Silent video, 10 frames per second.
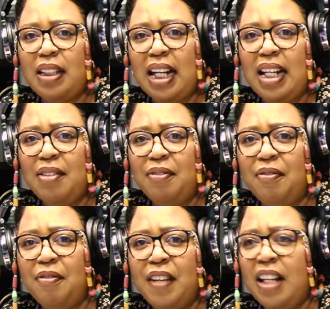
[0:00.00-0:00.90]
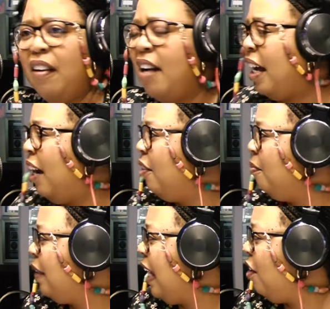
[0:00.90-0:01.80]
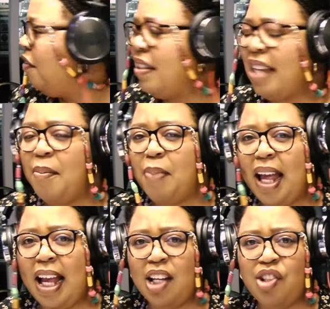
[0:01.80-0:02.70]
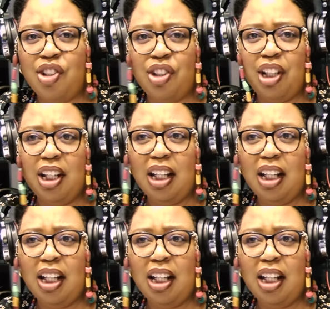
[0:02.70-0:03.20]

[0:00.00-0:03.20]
kind of figure out how to get on the same page.